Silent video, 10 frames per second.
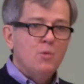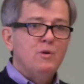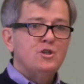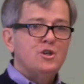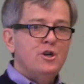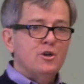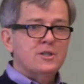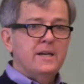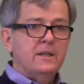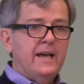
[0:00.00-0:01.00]
which
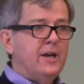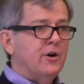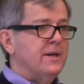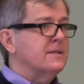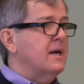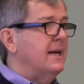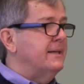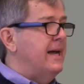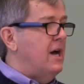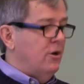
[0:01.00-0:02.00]
years later is cut
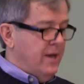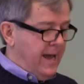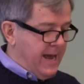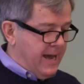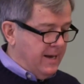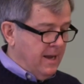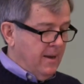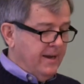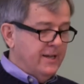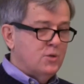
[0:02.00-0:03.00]
down, and
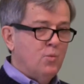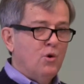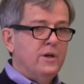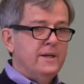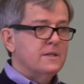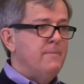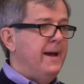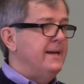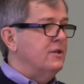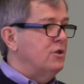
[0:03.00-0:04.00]
its wood is
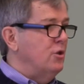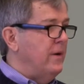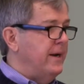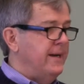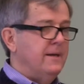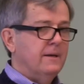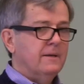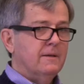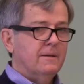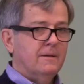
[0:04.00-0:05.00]
made into a
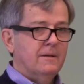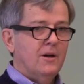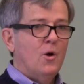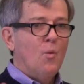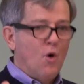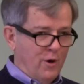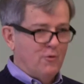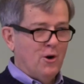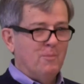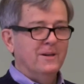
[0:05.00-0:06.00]

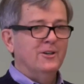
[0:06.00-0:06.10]
wardrobe.